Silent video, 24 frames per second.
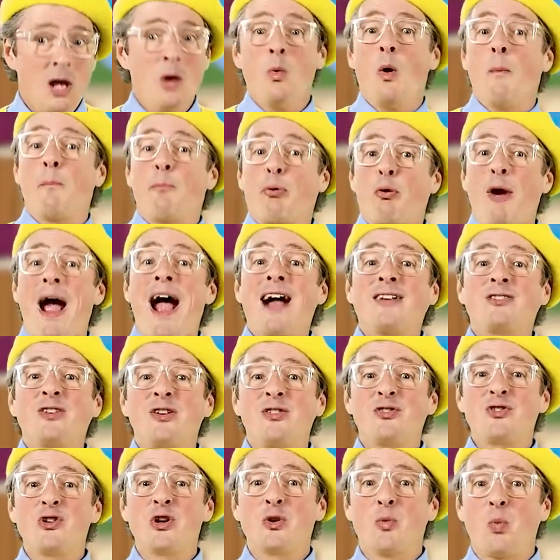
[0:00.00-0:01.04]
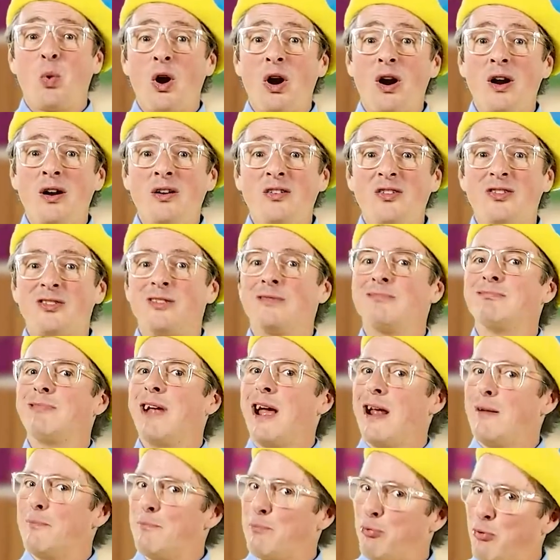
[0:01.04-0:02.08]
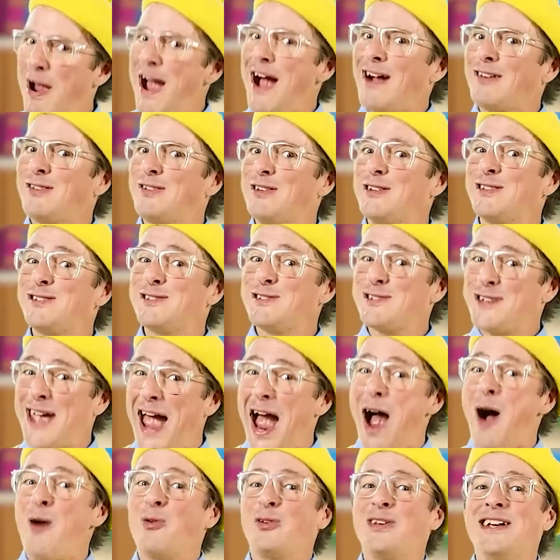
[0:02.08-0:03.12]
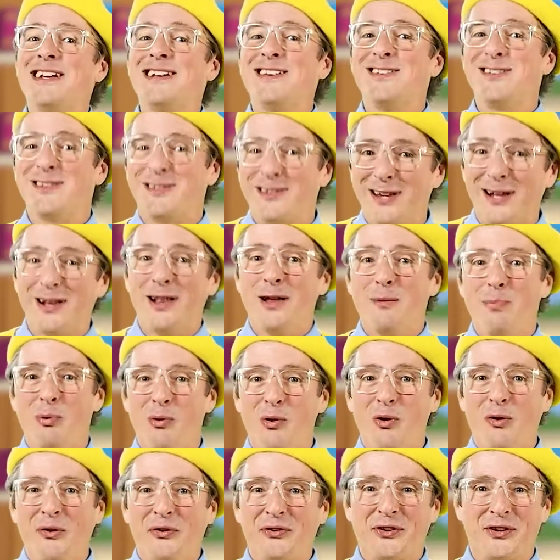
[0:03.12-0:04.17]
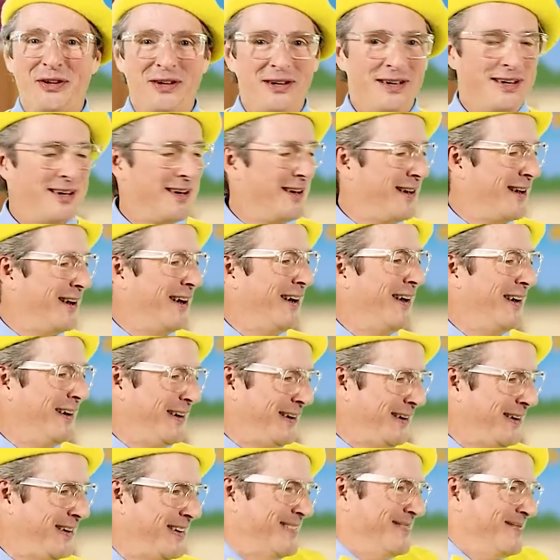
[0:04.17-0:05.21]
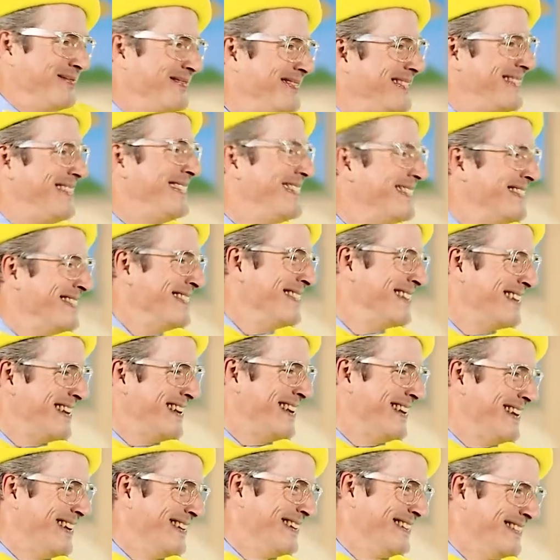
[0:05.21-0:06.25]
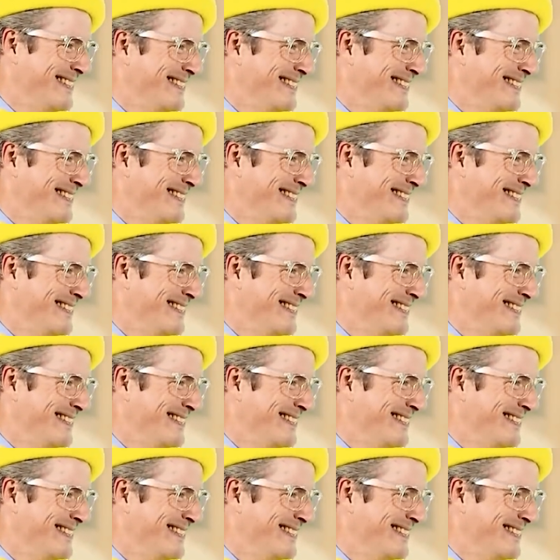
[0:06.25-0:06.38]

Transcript: Well, practice your words and practice counting syllables. This is gonna be fun.